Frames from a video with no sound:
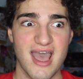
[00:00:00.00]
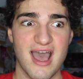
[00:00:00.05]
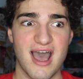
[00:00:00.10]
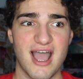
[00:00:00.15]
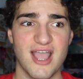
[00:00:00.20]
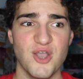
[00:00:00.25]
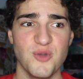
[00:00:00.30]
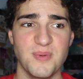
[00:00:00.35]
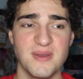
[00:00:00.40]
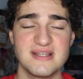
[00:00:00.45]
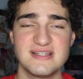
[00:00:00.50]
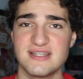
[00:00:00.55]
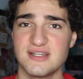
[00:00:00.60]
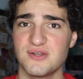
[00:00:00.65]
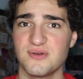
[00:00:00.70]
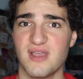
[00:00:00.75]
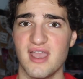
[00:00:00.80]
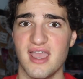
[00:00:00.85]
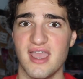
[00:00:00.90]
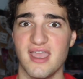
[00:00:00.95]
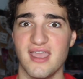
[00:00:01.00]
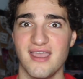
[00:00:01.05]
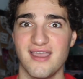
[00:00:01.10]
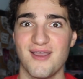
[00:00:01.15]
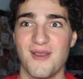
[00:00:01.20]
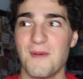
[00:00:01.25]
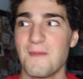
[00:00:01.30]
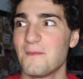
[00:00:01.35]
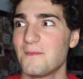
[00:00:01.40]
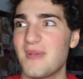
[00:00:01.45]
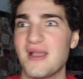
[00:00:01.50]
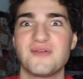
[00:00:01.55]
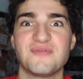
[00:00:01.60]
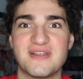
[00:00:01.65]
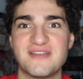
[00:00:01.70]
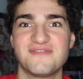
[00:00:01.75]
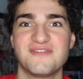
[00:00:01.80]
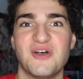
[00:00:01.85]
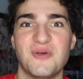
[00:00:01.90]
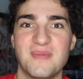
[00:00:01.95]
I hope I did okay by
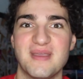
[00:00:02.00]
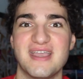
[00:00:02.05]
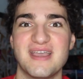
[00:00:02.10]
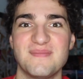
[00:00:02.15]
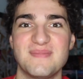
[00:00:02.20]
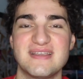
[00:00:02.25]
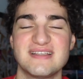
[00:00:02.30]
refilming it,